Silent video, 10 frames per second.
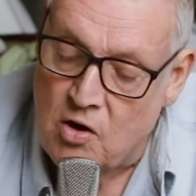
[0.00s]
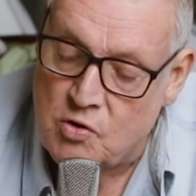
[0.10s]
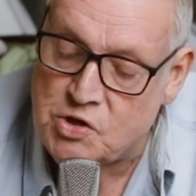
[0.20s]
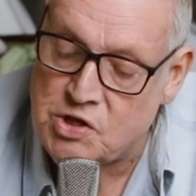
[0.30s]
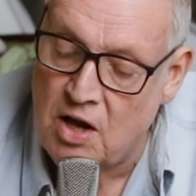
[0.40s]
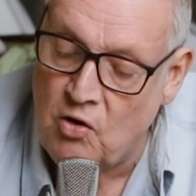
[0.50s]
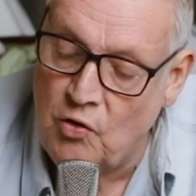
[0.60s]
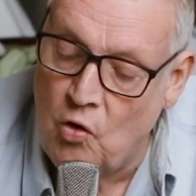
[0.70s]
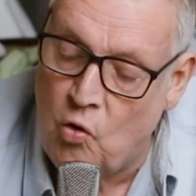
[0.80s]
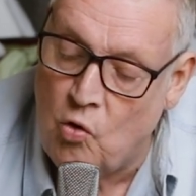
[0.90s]
who sat
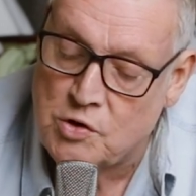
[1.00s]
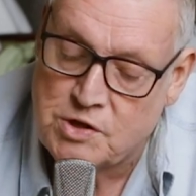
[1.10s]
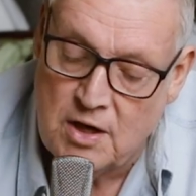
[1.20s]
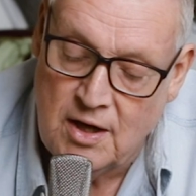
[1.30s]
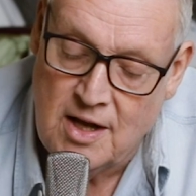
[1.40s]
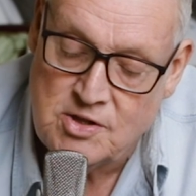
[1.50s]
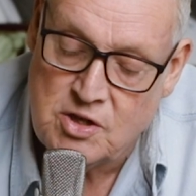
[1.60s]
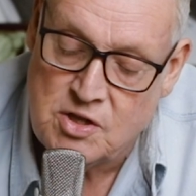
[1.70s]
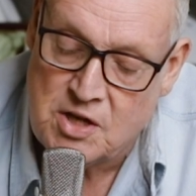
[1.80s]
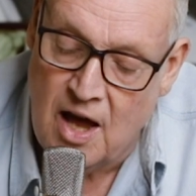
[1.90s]
on the horse and
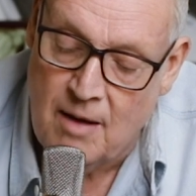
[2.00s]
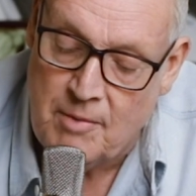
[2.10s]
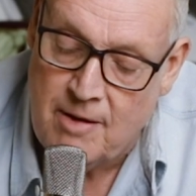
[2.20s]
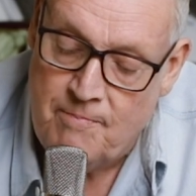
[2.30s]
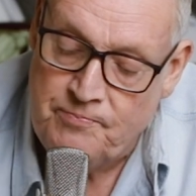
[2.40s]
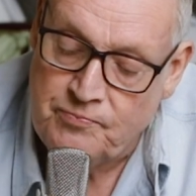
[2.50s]
against his army.